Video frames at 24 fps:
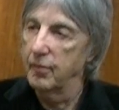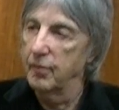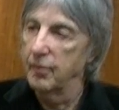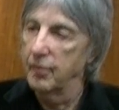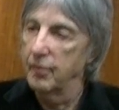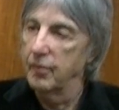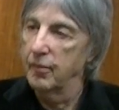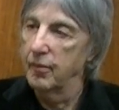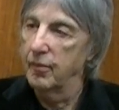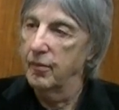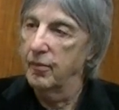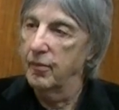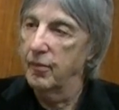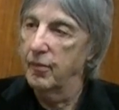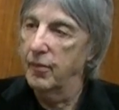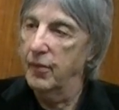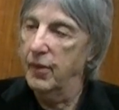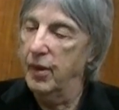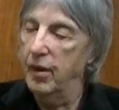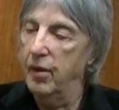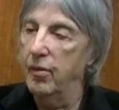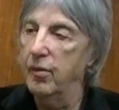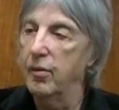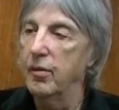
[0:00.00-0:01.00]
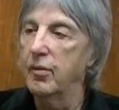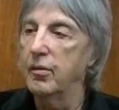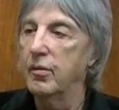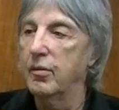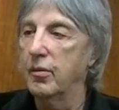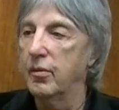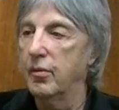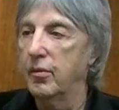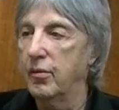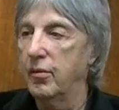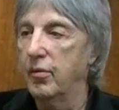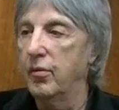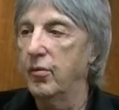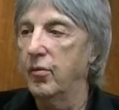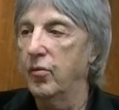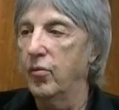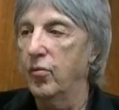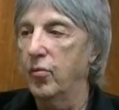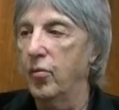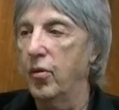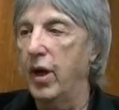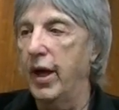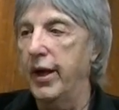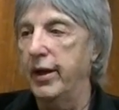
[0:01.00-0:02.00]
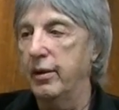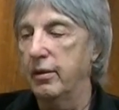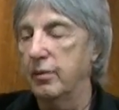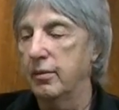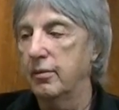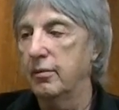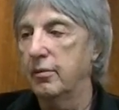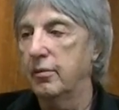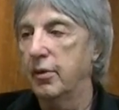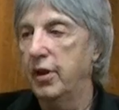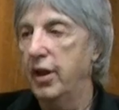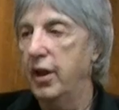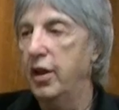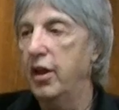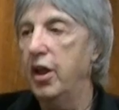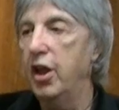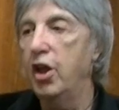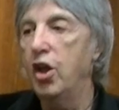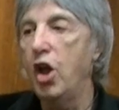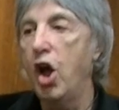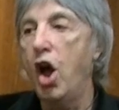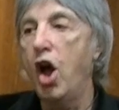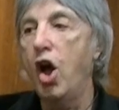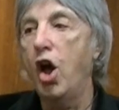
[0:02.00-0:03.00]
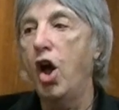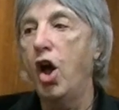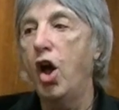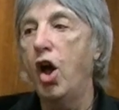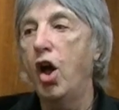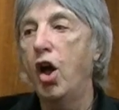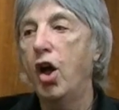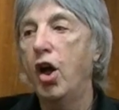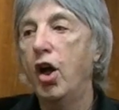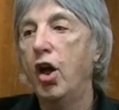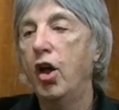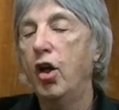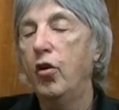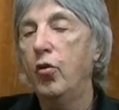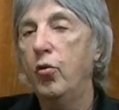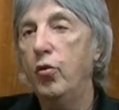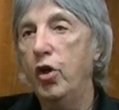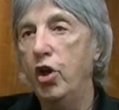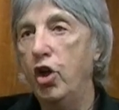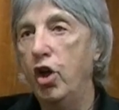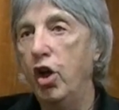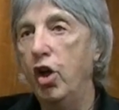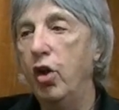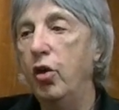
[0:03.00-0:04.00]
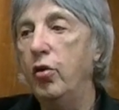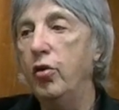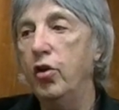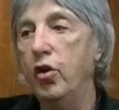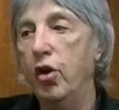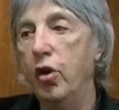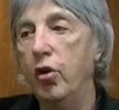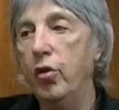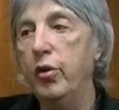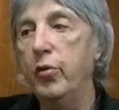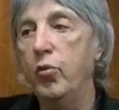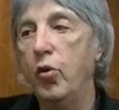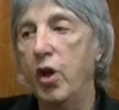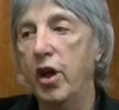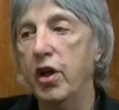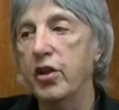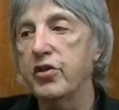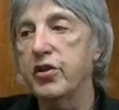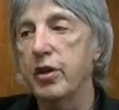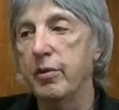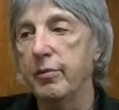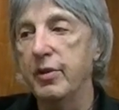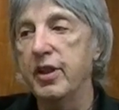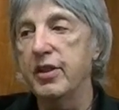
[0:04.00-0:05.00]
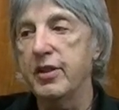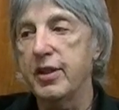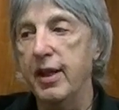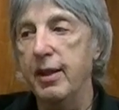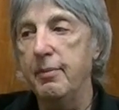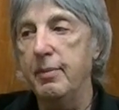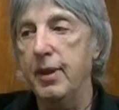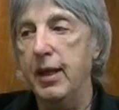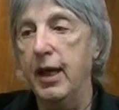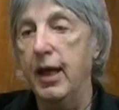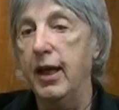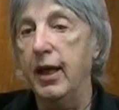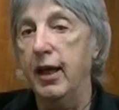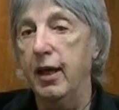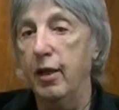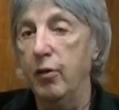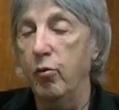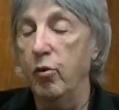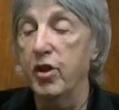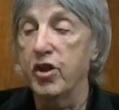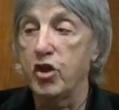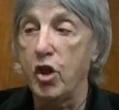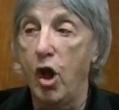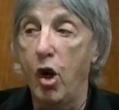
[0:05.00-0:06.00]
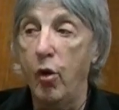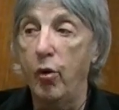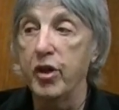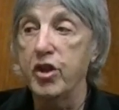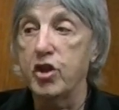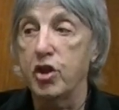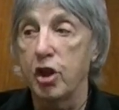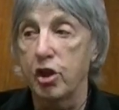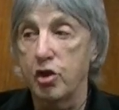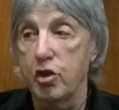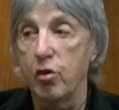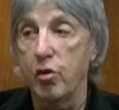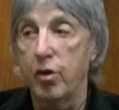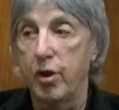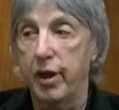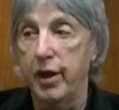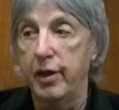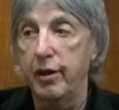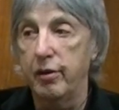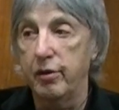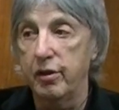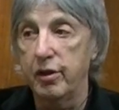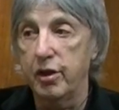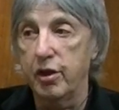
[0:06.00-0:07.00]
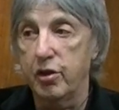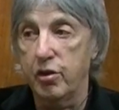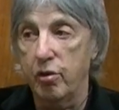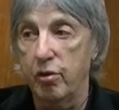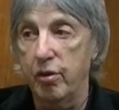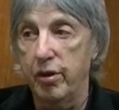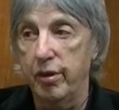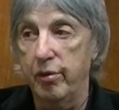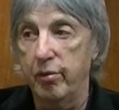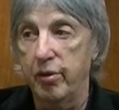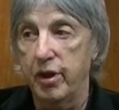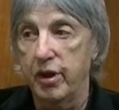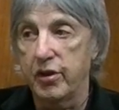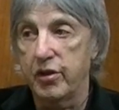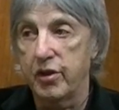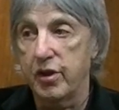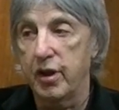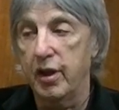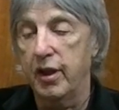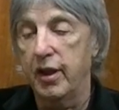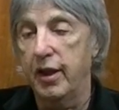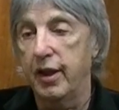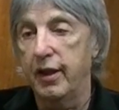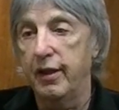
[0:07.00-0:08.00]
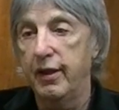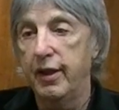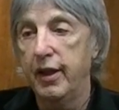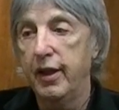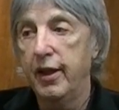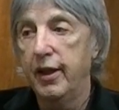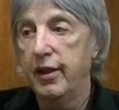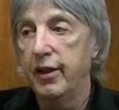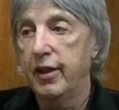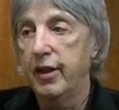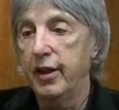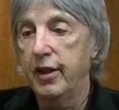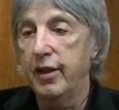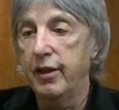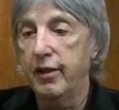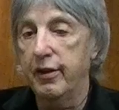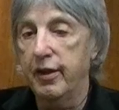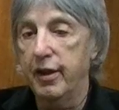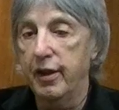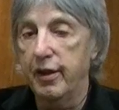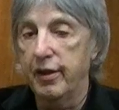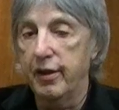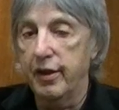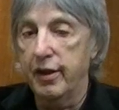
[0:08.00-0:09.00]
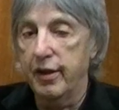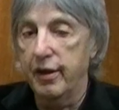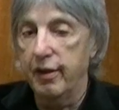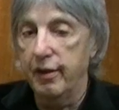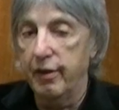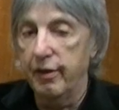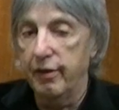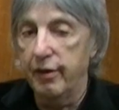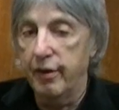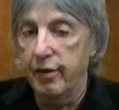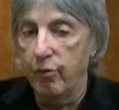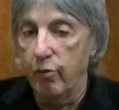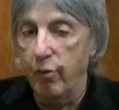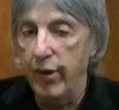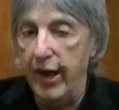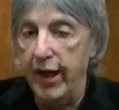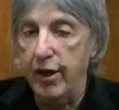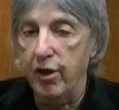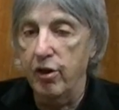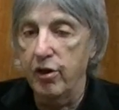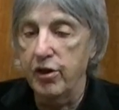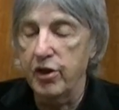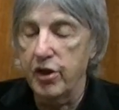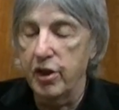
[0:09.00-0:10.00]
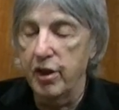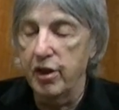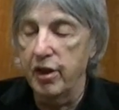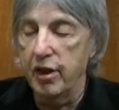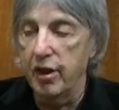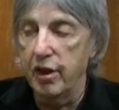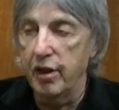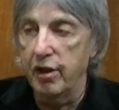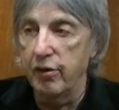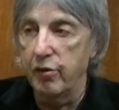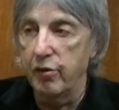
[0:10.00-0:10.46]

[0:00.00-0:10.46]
to touring. Touring is making the money. Right. Back then it's about the it, publishing. Well, no, no, it was, I mean, same thing, and it was always the touring, the touring was. Uh, the, the, the, the records and the,